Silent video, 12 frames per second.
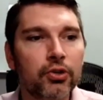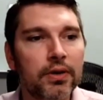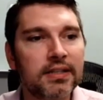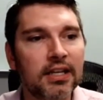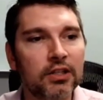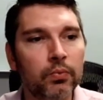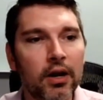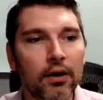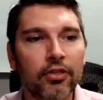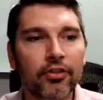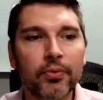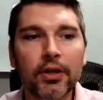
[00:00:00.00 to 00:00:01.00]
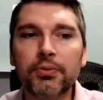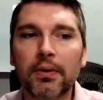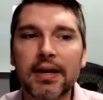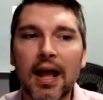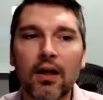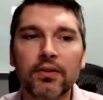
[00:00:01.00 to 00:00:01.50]
He says, we are thrilled to
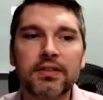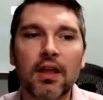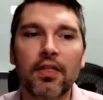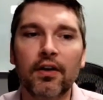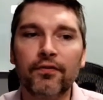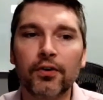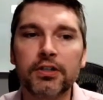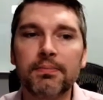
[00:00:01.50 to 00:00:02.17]
announce the first